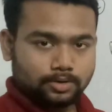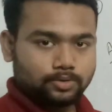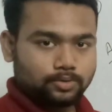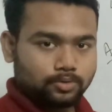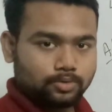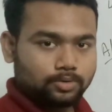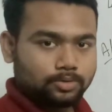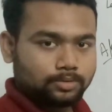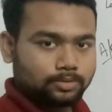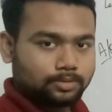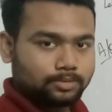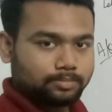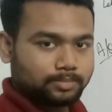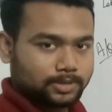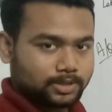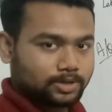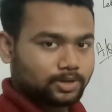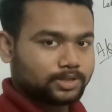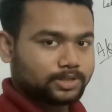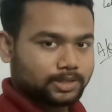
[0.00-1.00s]
2
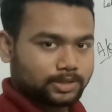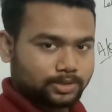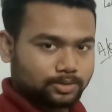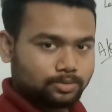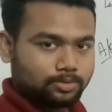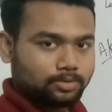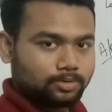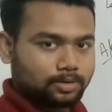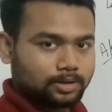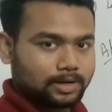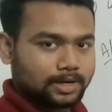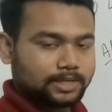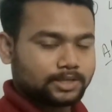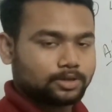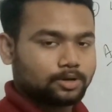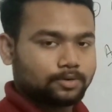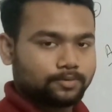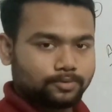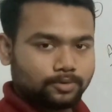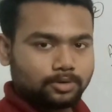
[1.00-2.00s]
means question 2. Let's
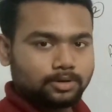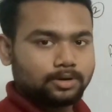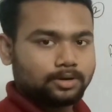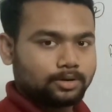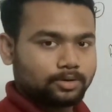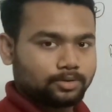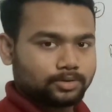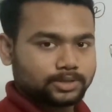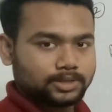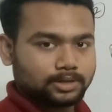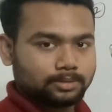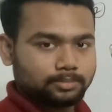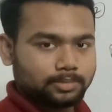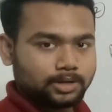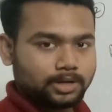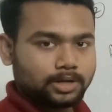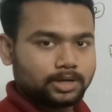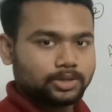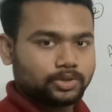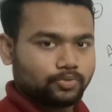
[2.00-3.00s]
go for question
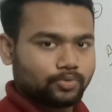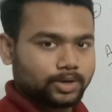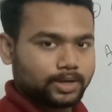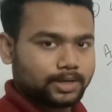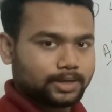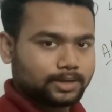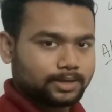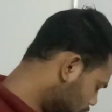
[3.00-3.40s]
number 3.